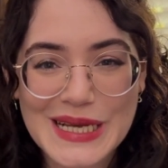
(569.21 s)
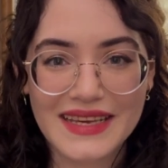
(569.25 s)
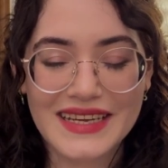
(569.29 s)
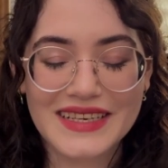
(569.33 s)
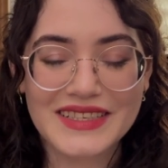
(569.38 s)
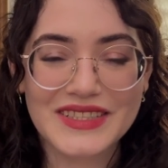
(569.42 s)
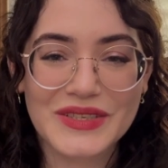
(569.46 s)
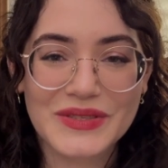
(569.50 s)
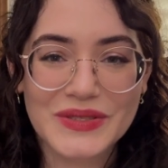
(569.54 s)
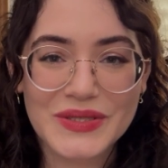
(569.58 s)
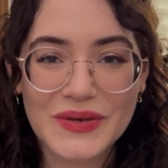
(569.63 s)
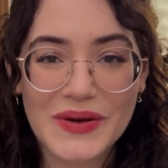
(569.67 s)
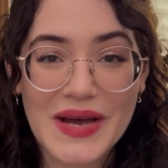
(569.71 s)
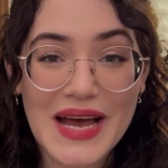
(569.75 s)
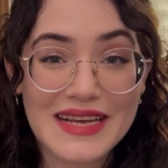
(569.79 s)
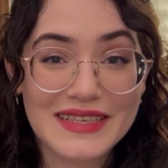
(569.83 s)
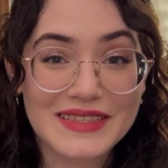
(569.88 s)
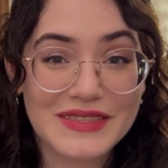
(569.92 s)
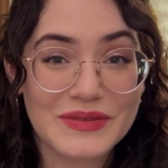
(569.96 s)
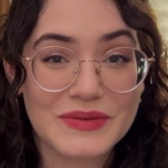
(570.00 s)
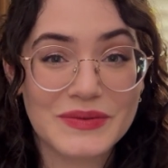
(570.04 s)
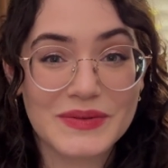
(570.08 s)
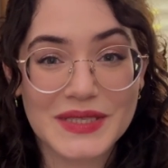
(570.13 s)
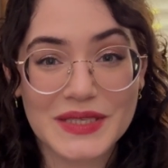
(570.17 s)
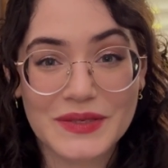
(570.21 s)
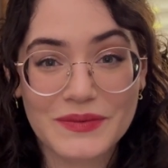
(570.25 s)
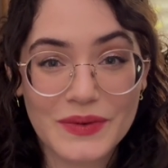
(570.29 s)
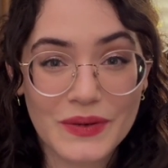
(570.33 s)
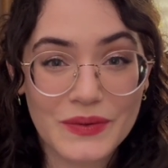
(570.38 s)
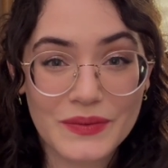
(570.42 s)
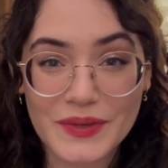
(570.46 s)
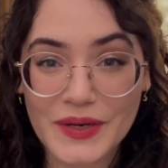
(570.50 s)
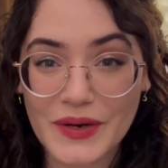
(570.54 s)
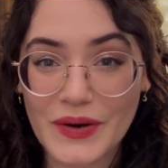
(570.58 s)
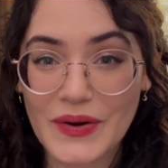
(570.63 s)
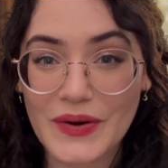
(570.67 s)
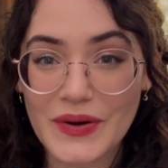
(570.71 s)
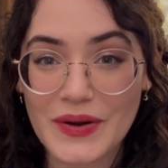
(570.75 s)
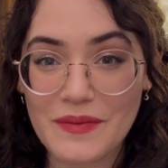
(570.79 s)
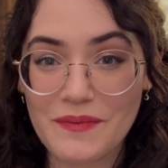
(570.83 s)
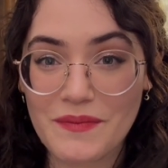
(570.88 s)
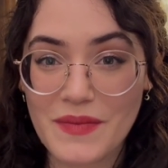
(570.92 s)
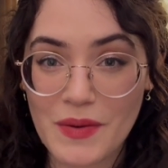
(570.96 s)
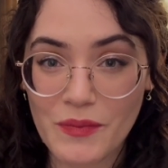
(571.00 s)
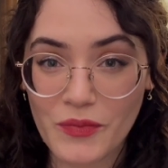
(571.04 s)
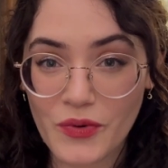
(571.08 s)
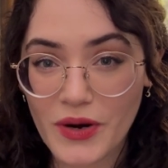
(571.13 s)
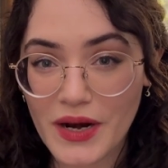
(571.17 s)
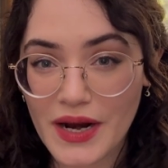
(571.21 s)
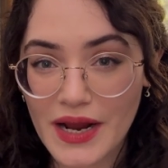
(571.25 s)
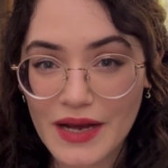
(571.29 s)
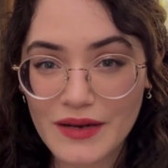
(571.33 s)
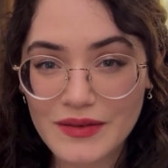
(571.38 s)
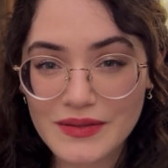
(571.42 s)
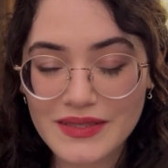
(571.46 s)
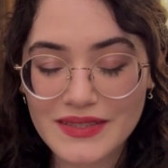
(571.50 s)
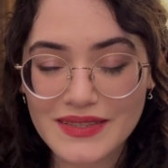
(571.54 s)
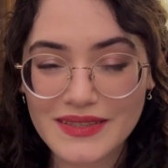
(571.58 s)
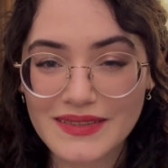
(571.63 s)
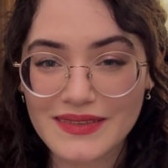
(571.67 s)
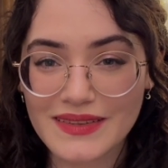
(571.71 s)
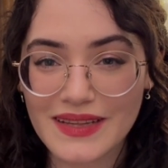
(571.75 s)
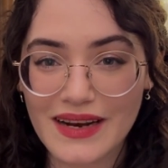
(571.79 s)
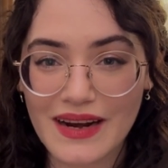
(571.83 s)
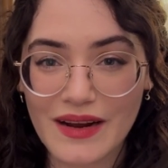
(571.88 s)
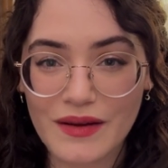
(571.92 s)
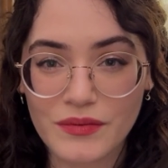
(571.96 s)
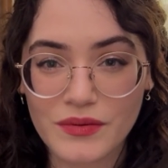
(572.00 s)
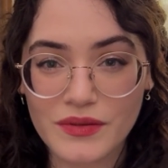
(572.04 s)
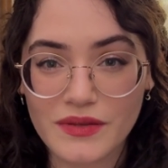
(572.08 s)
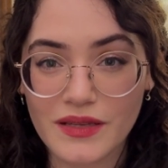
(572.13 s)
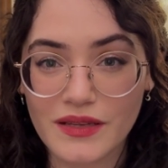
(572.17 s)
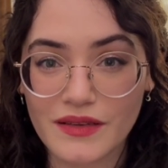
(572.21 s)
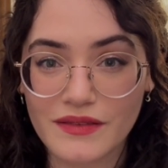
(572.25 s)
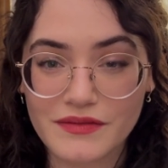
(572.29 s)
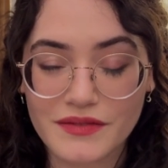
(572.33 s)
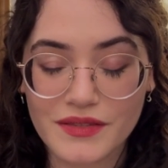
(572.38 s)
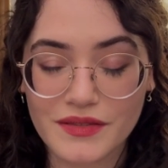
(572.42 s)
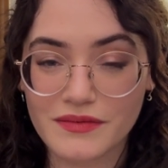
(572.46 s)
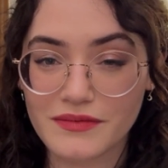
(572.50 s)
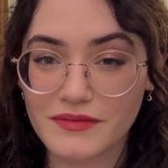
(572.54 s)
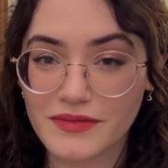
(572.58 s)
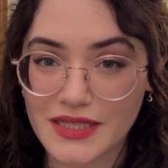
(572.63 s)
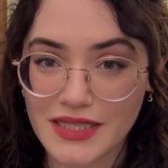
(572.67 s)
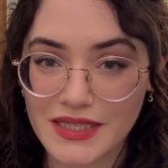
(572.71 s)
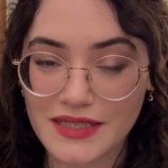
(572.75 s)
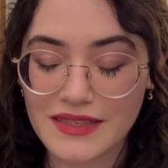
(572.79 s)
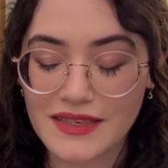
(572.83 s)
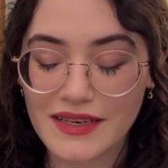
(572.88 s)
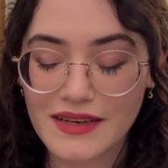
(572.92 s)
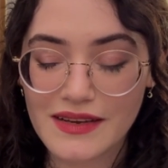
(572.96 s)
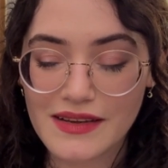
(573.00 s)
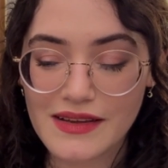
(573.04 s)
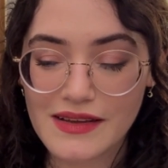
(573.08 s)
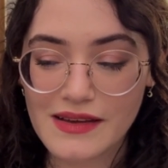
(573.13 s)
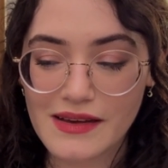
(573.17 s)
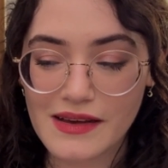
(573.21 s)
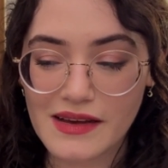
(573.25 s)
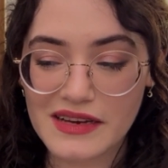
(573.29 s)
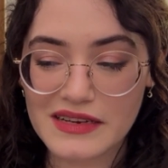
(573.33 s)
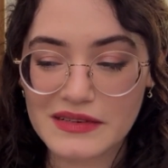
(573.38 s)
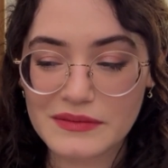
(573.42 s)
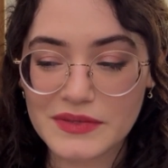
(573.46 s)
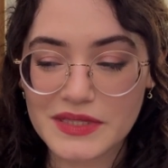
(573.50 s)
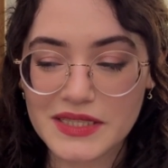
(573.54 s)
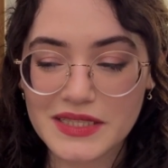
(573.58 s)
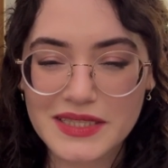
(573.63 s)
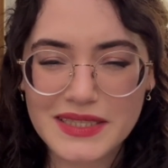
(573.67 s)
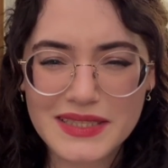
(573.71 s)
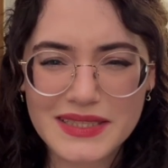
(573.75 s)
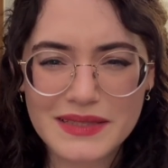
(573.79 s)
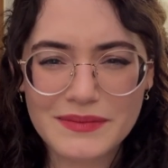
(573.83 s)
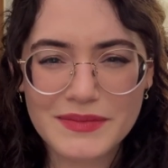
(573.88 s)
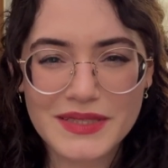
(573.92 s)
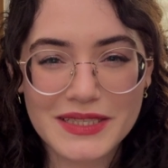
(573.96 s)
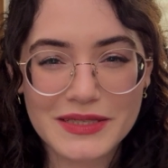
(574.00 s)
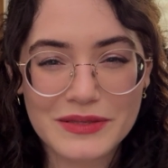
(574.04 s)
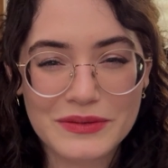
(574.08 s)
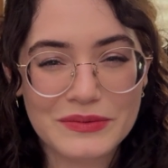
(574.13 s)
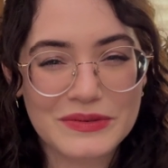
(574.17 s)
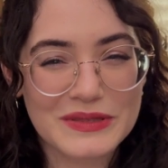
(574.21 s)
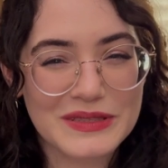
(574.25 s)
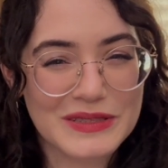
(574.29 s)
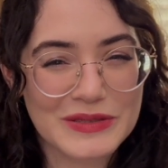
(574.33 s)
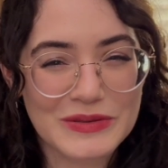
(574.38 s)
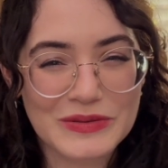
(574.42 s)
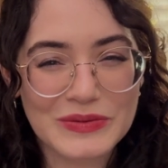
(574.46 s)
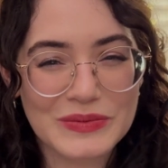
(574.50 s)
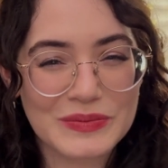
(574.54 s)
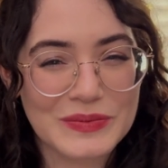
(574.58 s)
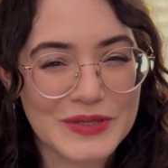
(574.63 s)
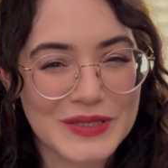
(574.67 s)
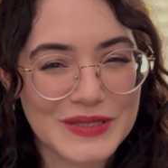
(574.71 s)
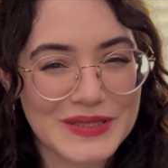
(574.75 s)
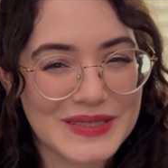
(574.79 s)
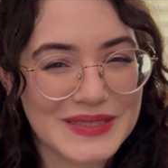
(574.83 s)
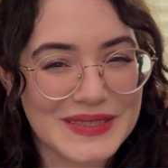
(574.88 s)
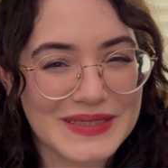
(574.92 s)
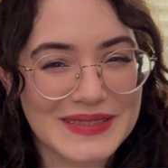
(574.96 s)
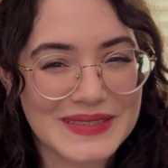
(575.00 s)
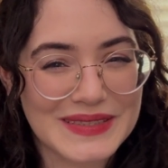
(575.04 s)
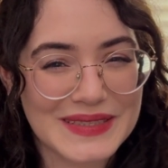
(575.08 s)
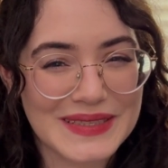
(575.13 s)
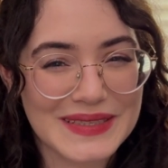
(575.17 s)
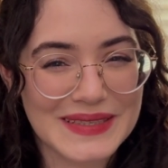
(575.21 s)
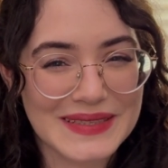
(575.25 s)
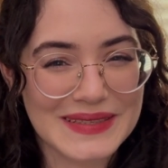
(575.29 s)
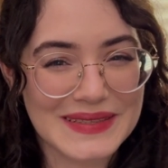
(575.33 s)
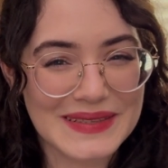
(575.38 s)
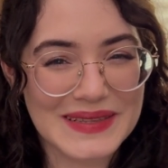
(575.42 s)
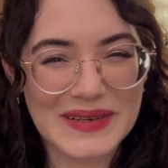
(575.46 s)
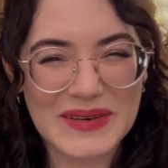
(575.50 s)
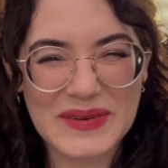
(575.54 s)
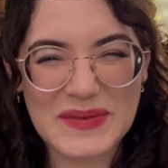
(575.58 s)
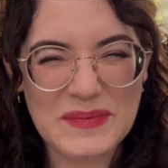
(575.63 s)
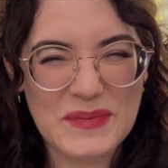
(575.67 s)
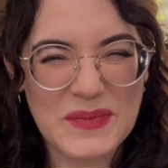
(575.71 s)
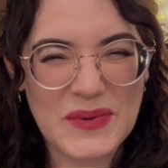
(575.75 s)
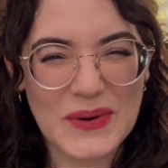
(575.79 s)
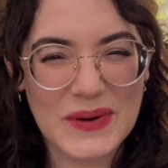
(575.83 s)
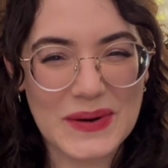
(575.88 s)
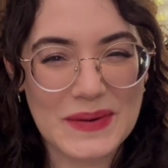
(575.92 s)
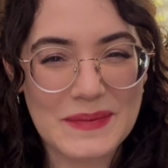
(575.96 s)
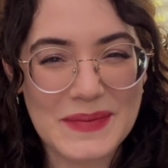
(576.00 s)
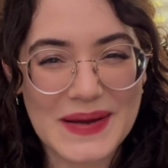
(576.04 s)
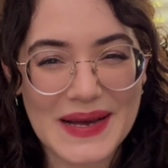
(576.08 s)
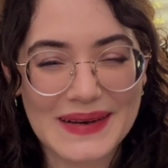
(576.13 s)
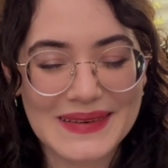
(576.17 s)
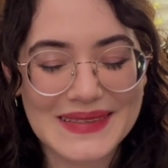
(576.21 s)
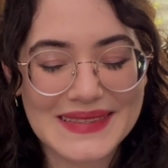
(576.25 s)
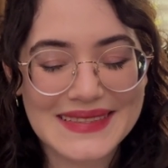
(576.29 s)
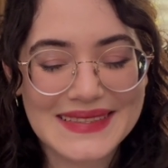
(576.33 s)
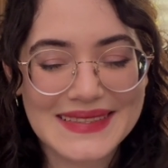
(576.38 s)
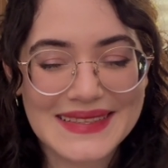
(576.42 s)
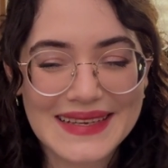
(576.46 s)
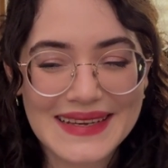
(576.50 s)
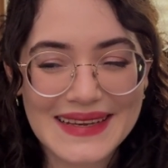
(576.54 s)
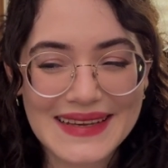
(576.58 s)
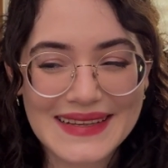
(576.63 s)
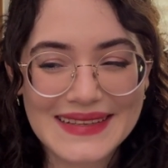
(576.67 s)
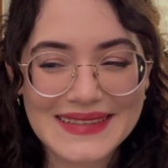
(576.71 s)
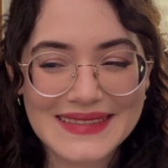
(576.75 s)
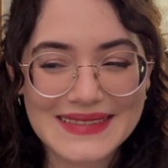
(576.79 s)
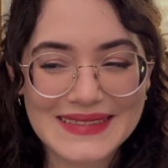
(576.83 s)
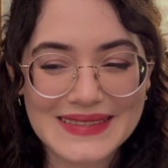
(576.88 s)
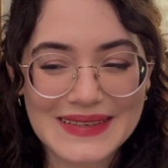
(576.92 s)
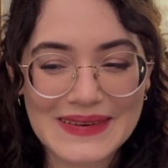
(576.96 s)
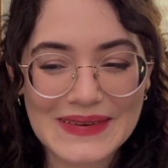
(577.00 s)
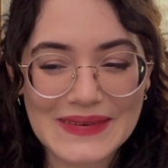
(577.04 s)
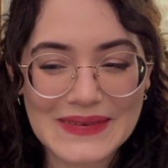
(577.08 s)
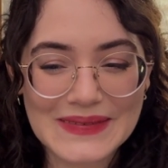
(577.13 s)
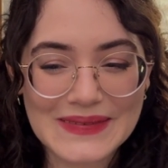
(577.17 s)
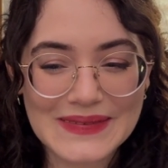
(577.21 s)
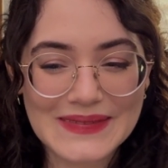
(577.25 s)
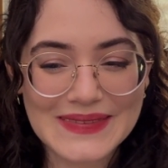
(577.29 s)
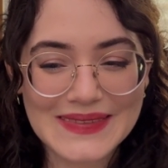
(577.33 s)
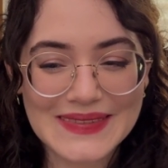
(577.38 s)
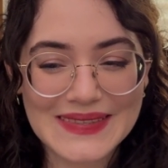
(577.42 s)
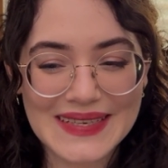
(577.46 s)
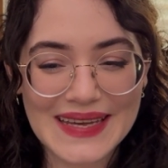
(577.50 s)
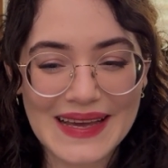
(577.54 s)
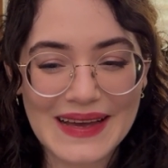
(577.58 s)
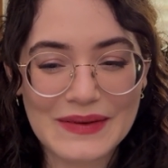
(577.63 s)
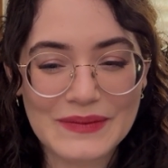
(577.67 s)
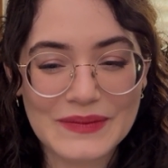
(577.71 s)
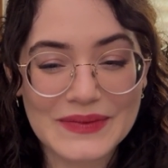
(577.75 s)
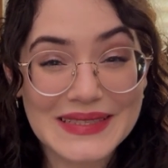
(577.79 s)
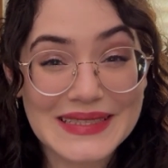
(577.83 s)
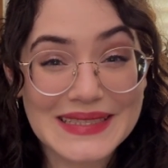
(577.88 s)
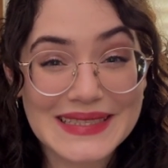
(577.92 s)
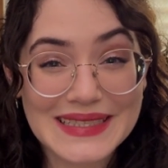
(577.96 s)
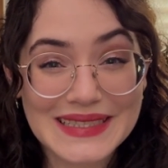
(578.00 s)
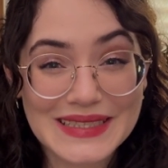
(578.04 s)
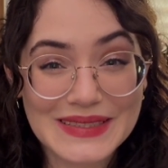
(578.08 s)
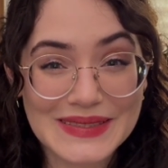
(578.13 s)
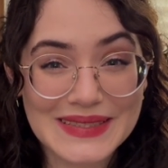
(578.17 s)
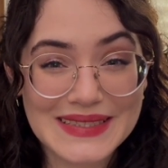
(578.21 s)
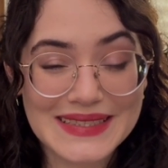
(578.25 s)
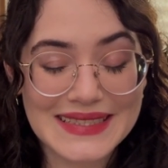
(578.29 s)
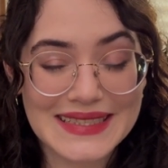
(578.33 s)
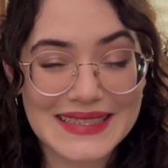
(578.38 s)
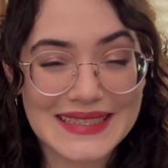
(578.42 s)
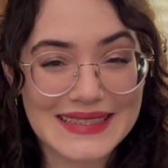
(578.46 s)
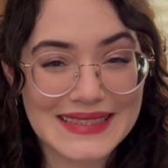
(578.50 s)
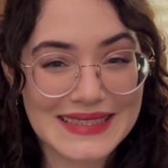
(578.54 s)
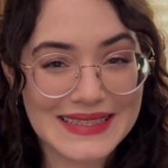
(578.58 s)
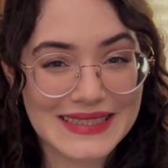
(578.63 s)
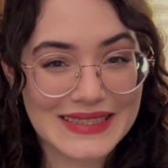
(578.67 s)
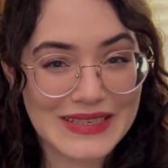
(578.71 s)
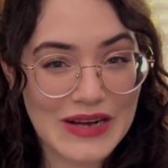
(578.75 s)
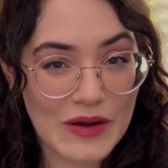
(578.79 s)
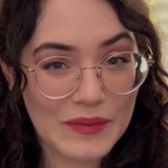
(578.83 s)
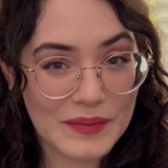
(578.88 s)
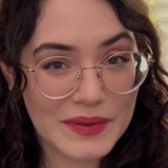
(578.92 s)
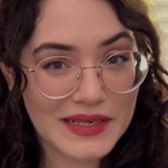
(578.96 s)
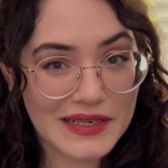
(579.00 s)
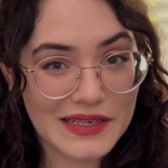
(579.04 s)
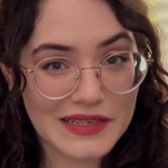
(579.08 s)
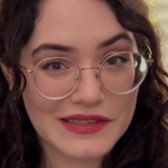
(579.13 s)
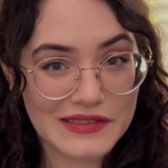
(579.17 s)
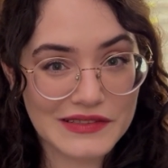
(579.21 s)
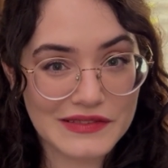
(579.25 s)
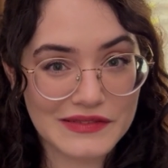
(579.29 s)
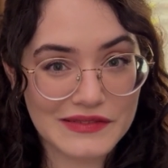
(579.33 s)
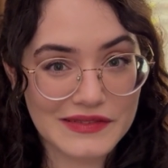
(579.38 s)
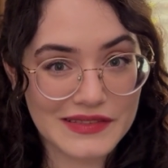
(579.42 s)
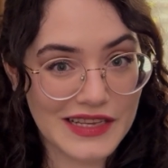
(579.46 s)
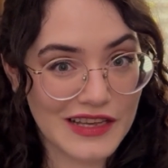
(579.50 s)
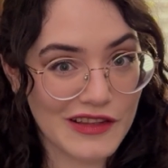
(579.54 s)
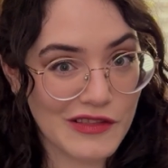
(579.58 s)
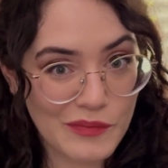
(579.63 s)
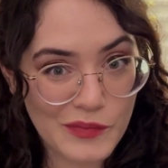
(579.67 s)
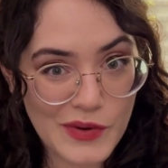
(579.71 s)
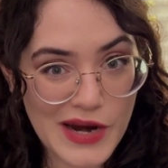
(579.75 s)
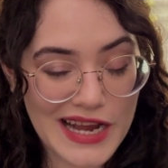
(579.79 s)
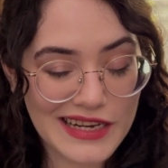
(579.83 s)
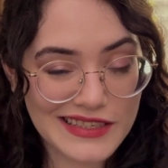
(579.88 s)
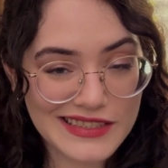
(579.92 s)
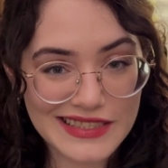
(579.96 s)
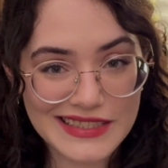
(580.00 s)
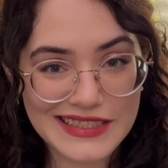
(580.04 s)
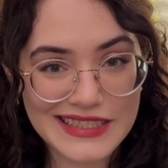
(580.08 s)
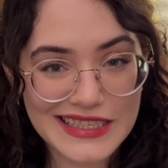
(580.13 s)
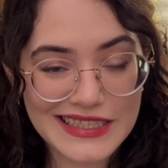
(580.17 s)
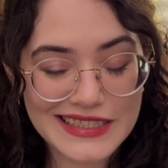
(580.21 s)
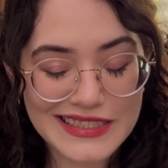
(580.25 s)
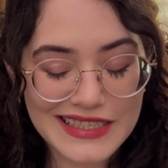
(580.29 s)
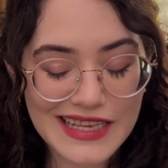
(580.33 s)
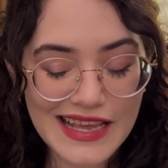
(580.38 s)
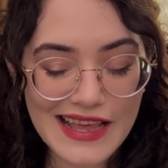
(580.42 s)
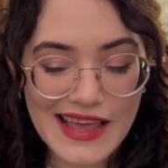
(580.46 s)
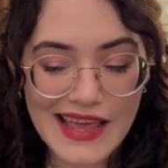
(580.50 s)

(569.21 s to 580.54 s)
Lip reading: She also has a really well-regarded memoir out that I would love to read. She just seems like a really cool person to learn more about. So yeah, I'm really interested in this topic of death practices.